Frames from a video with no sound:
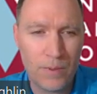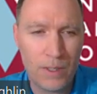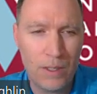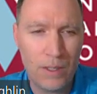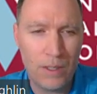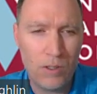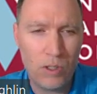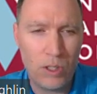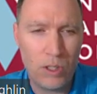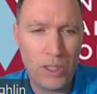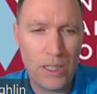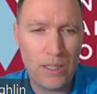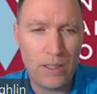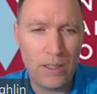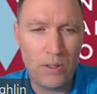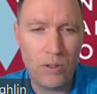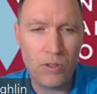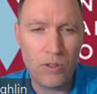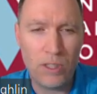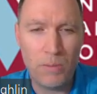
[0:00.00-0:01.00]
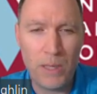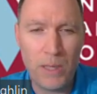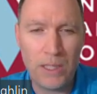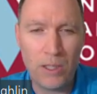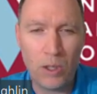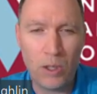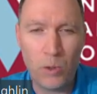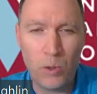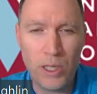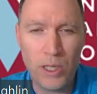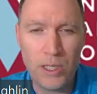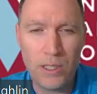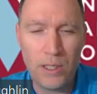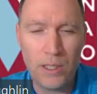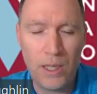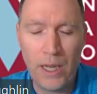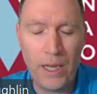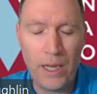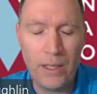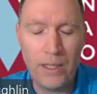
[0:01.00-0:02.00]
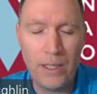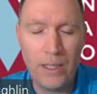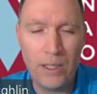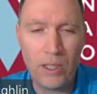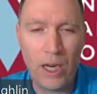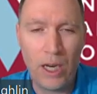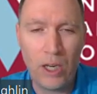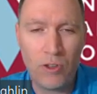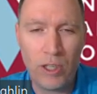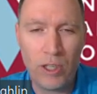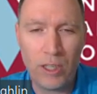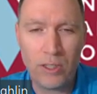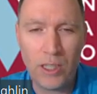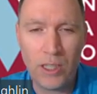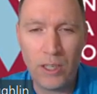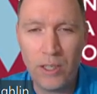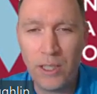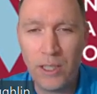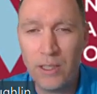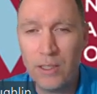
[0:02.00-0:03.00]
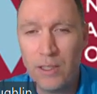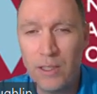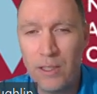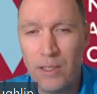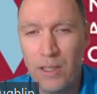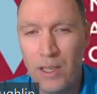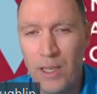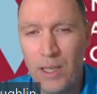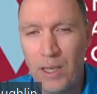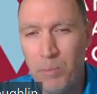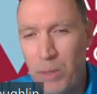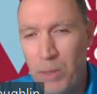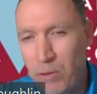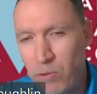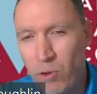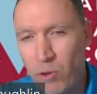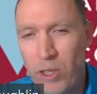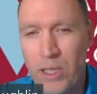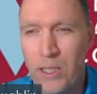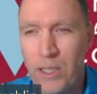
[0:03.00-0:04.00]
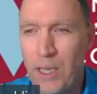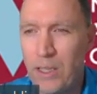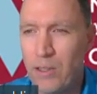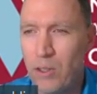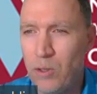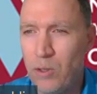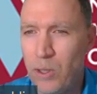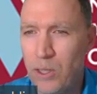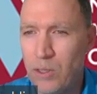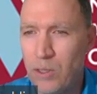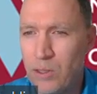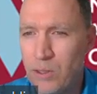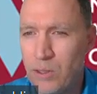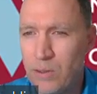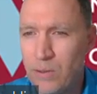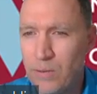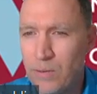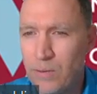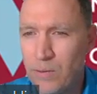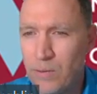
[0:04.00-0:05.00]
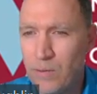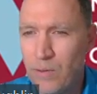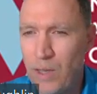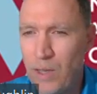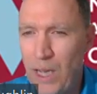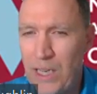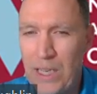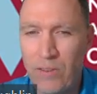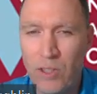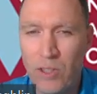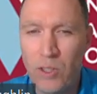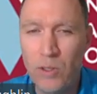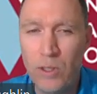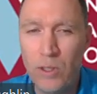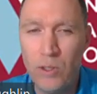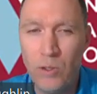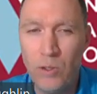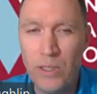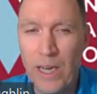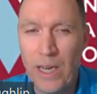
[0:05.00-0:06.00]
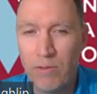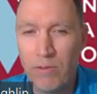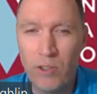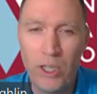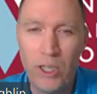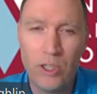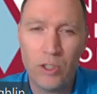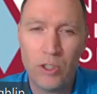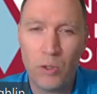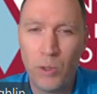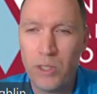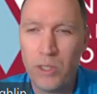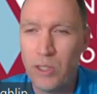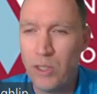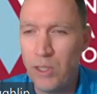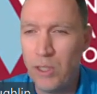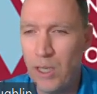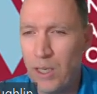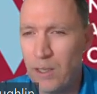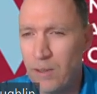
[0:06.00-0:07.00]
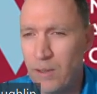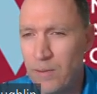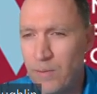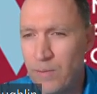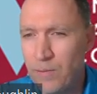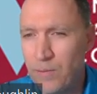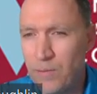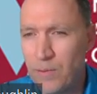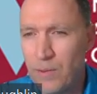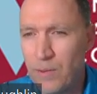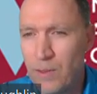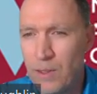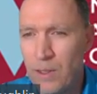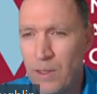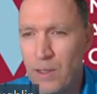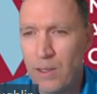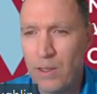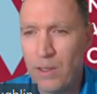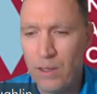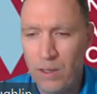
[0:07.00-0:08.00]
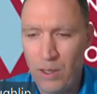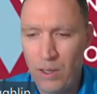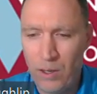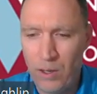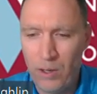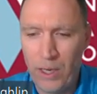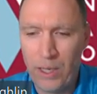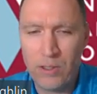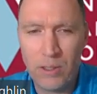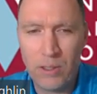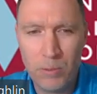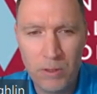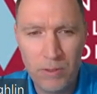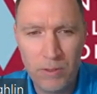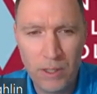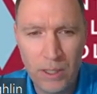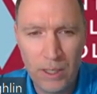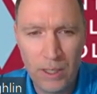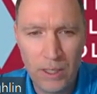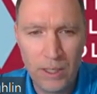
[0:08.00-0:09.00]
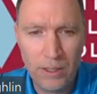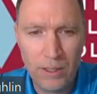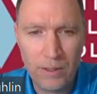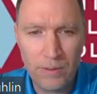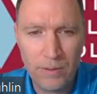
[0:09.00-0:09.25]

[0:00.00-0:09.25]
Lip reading: So you need to submit the contract, before you take the quiz. And you have to do that for each quiz you take. Alright, so moving on.